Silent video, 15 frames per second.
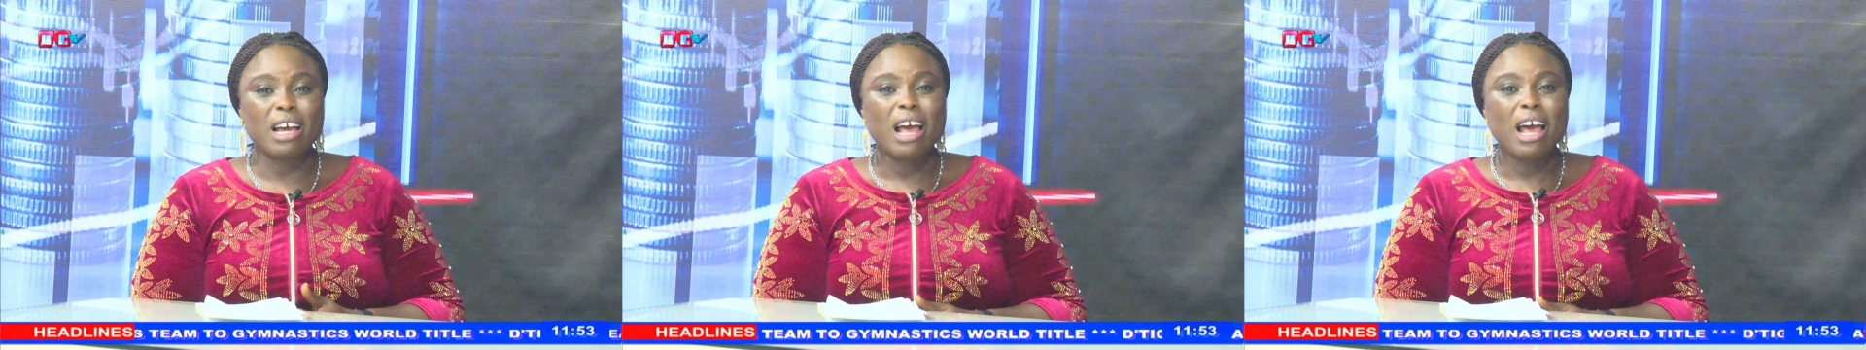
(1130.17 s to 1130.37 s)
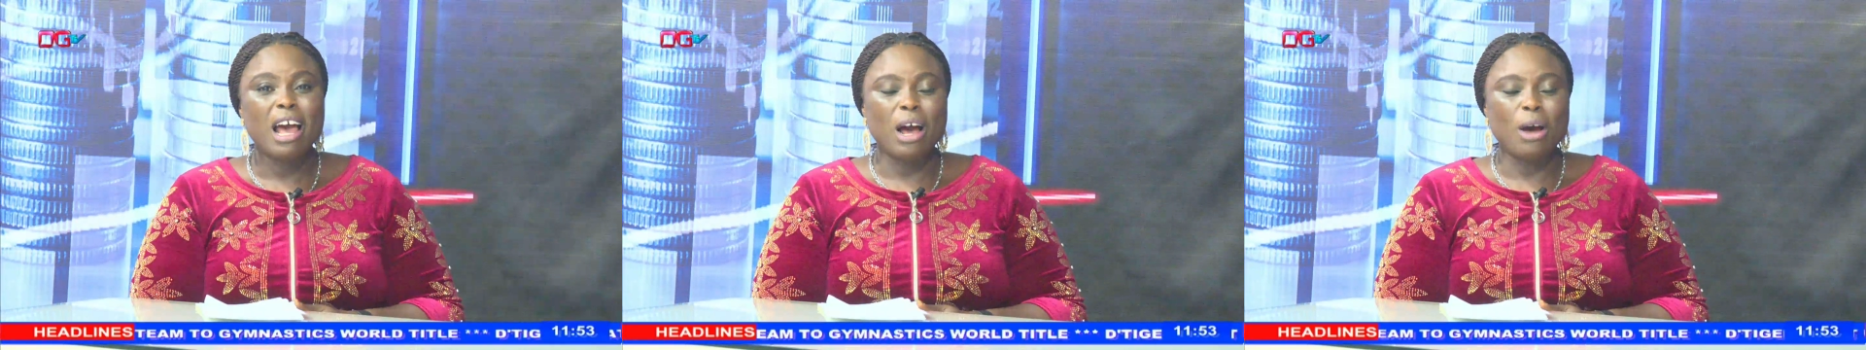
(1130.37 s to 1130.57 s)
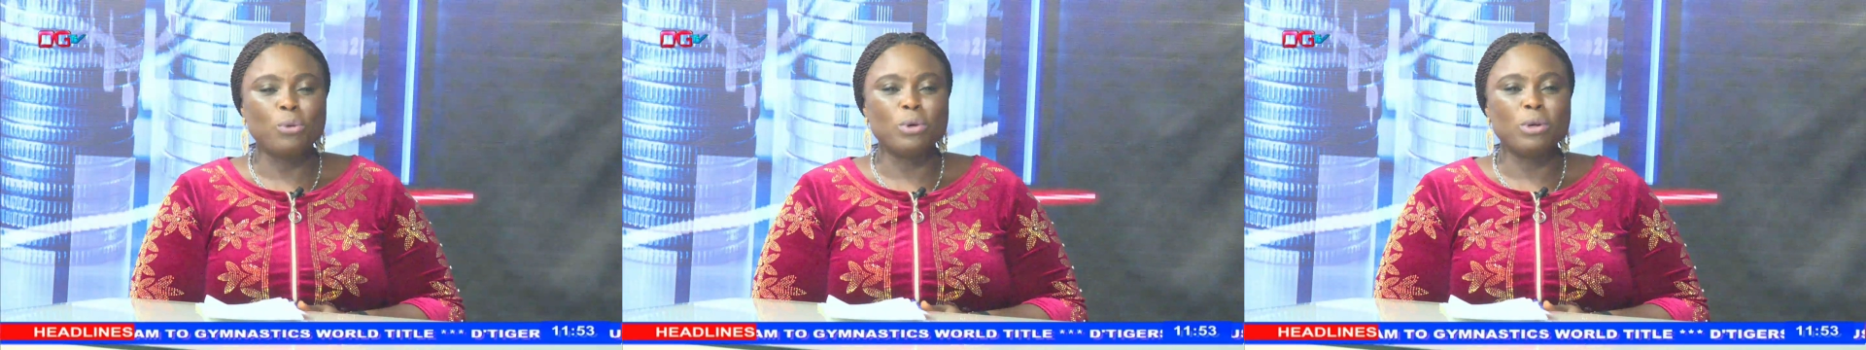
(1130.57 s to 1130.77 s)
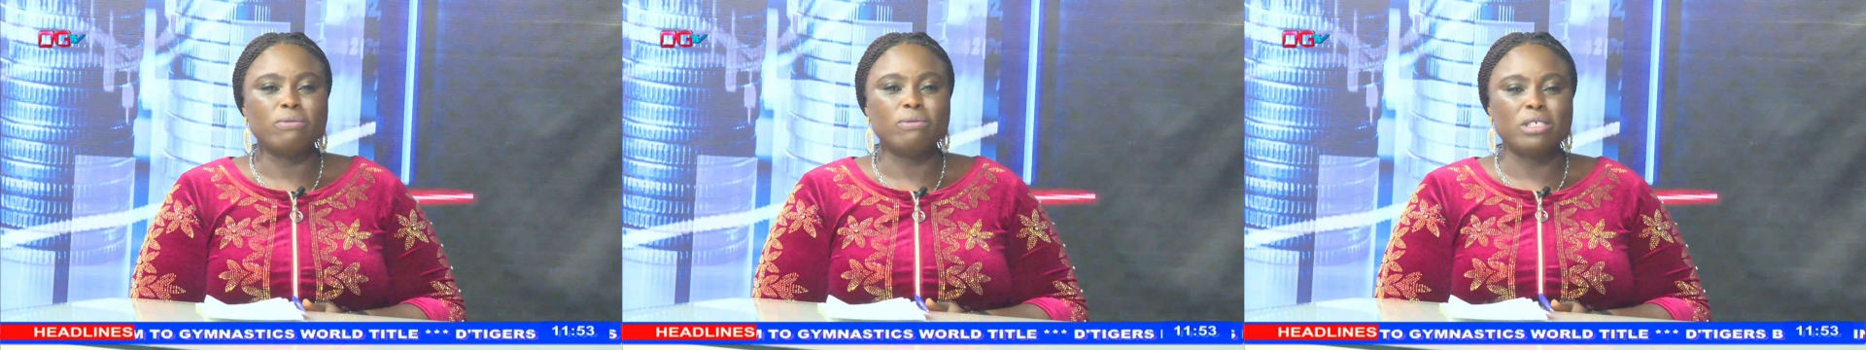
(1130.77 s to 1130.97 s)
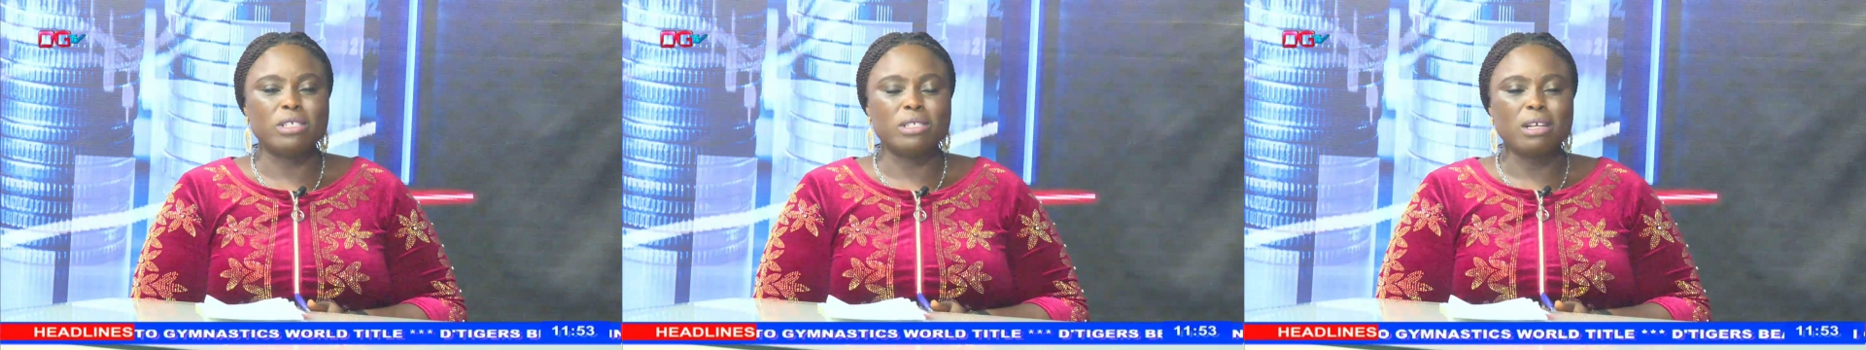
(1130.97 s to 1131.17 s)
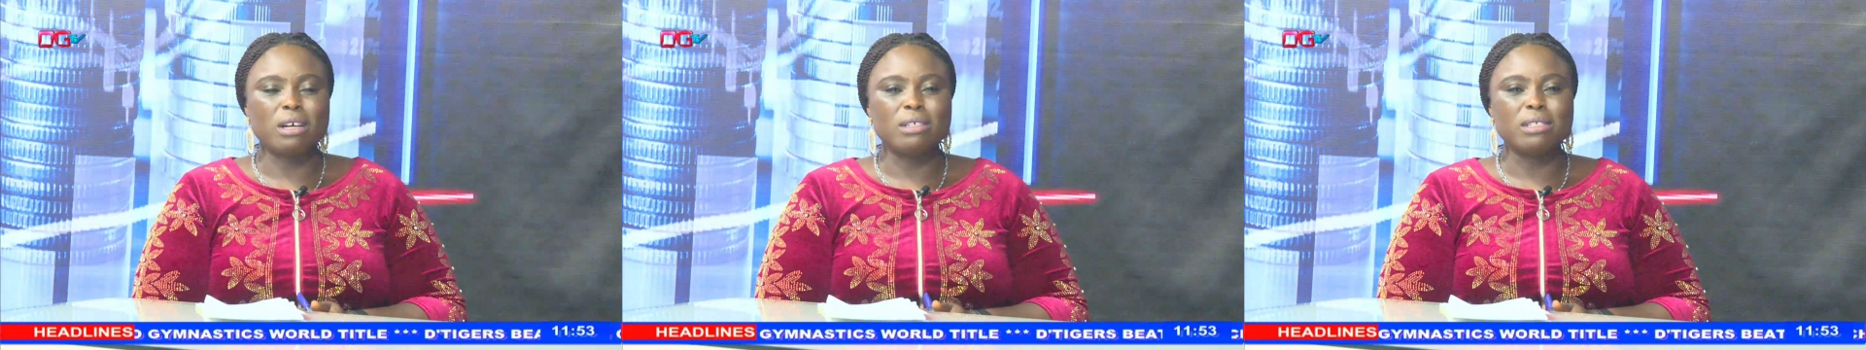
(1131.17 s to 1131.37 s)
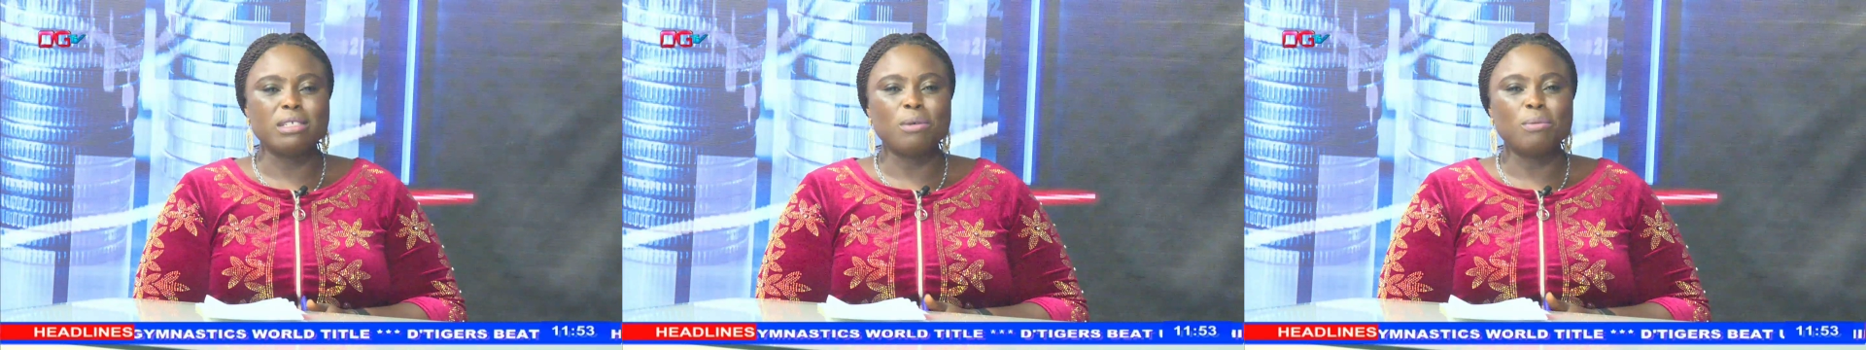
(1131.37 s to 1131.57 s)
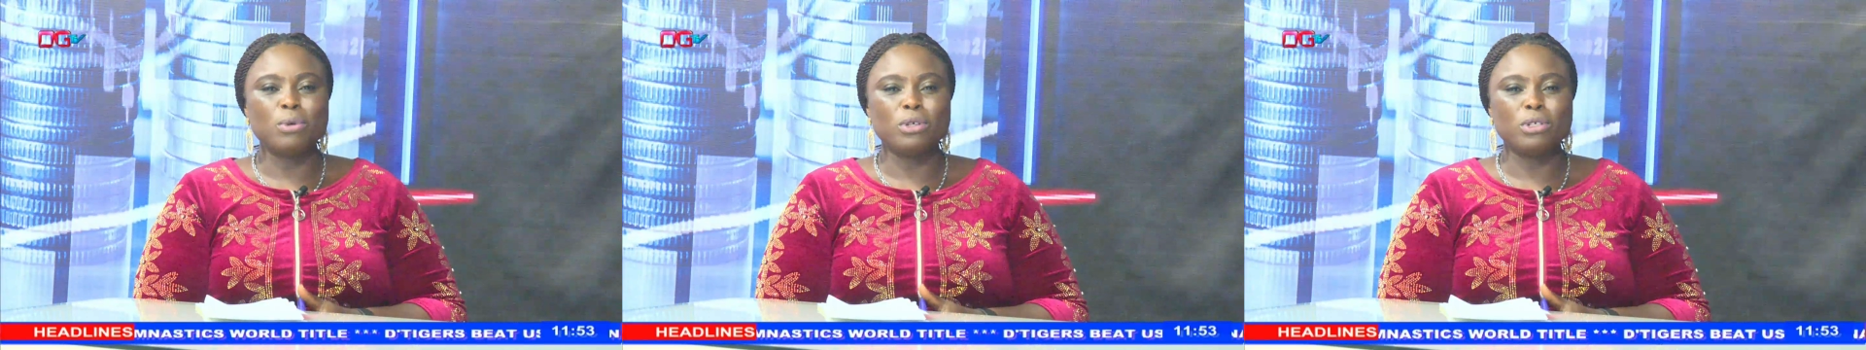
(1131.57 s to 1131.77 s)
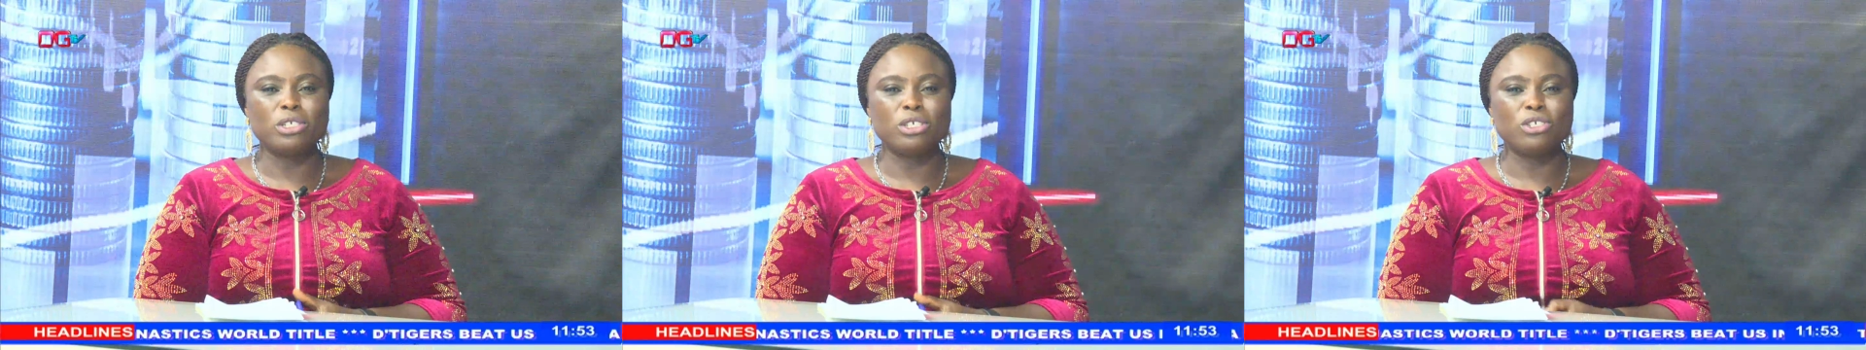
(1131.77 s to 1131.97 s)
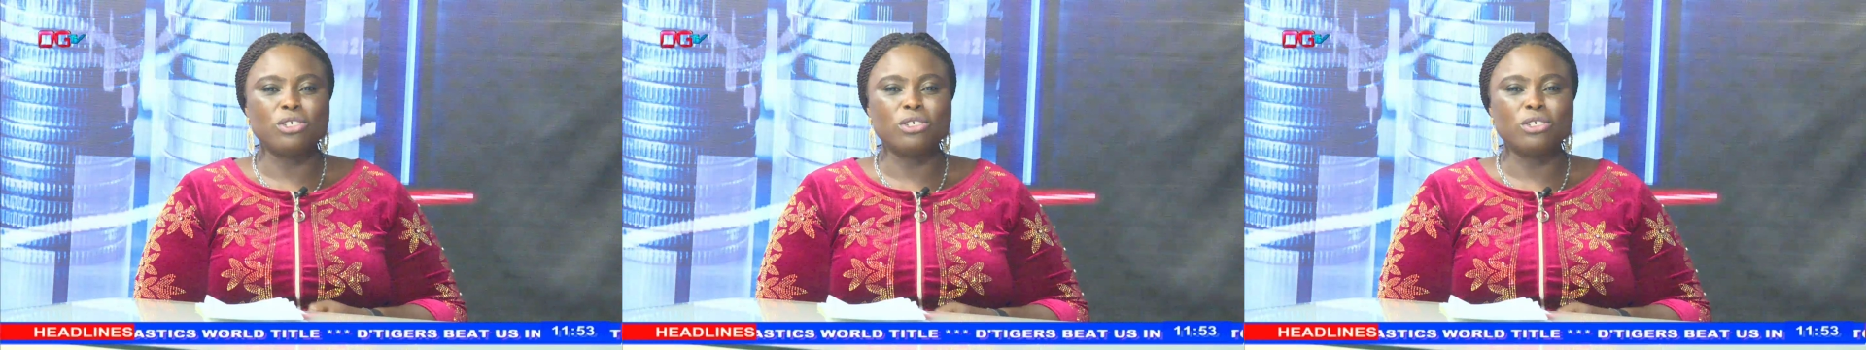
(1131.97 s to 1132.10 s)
and we have discussed importation